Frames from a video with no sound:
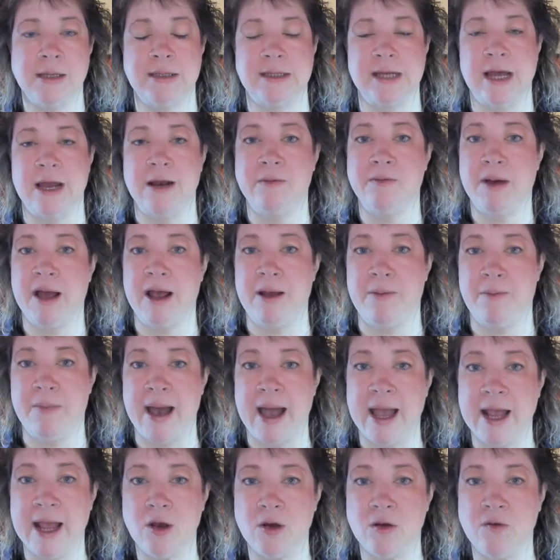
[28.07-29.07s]
done by
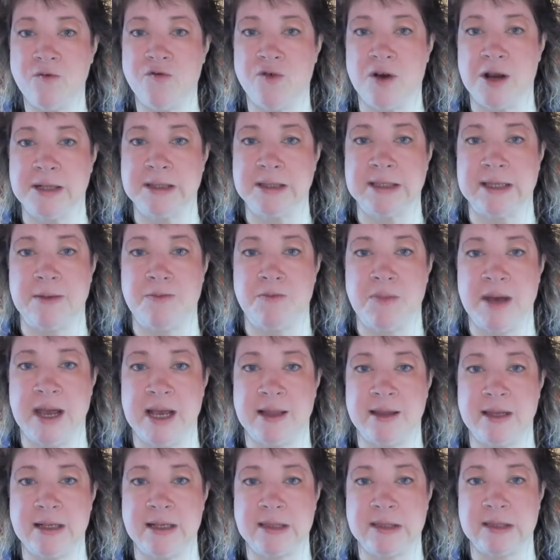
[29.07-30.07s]
my good friends at
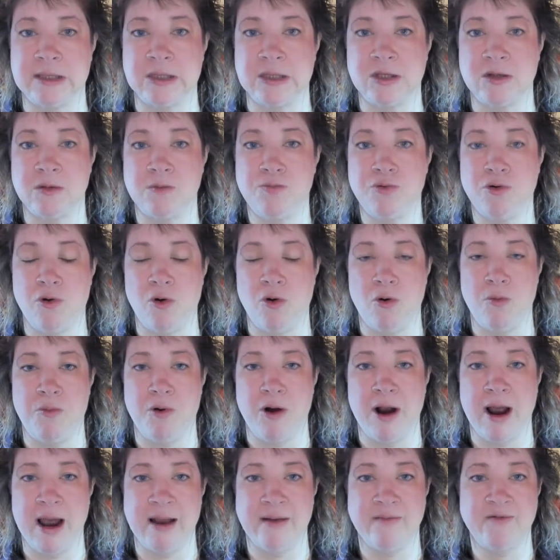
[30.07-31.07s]
My Lead System Pro,
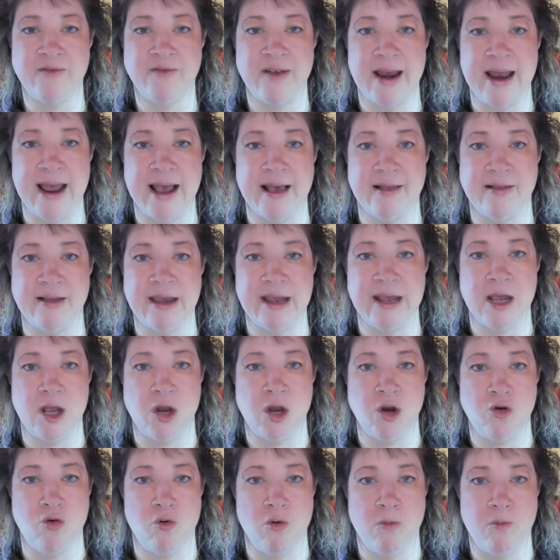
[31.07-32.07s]
Brian Fanale
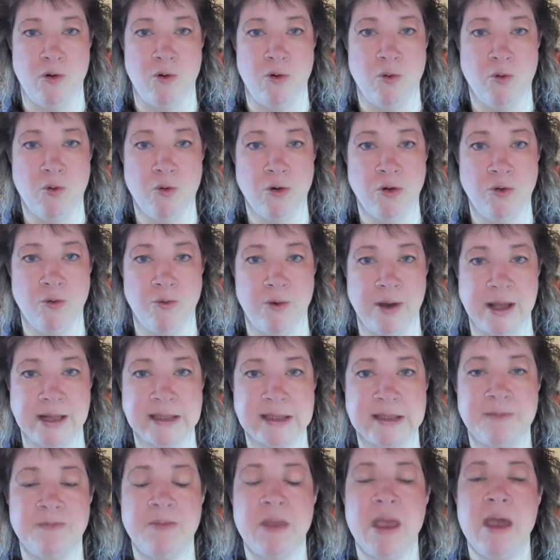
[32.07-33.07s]
and Norbert
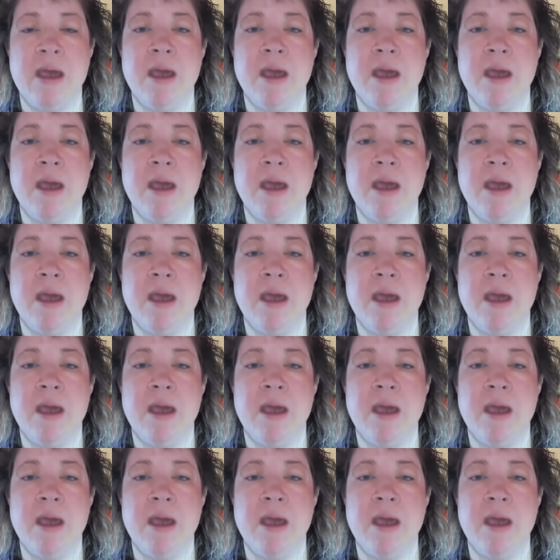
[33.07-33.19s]
Orlewicz.